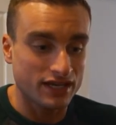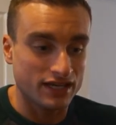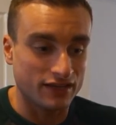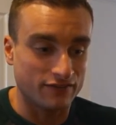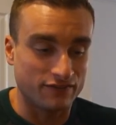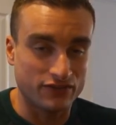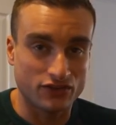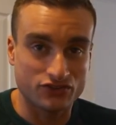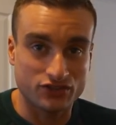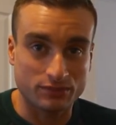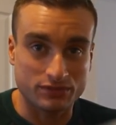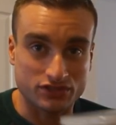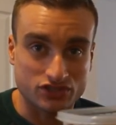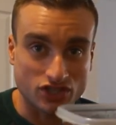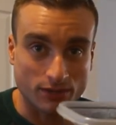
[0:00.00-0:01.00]
It fills
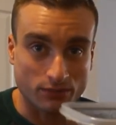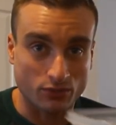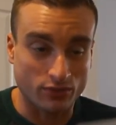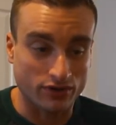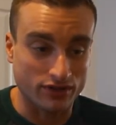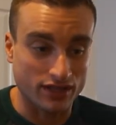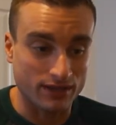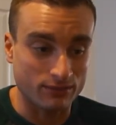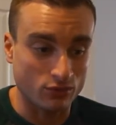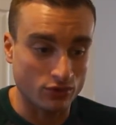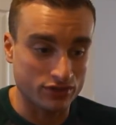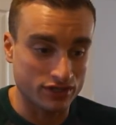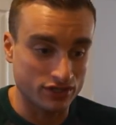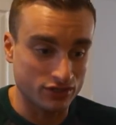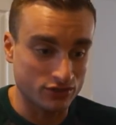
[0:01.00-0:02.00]
up this Tupperware a lot
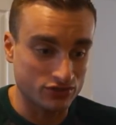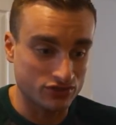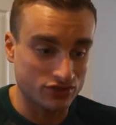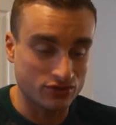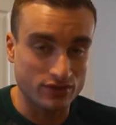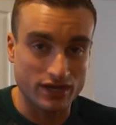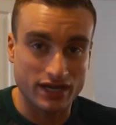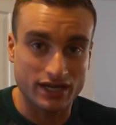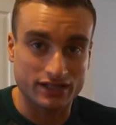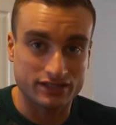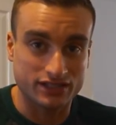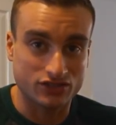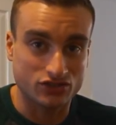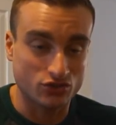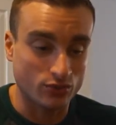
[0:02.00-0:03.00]
more than it used to, and it's
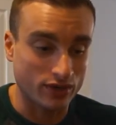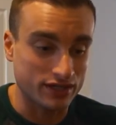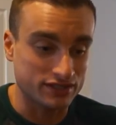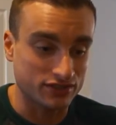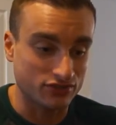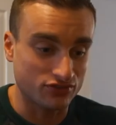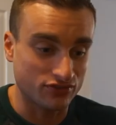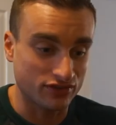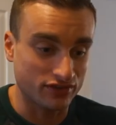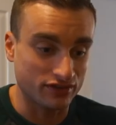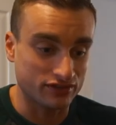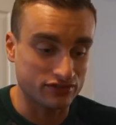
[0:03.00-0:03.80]
like twice as filling.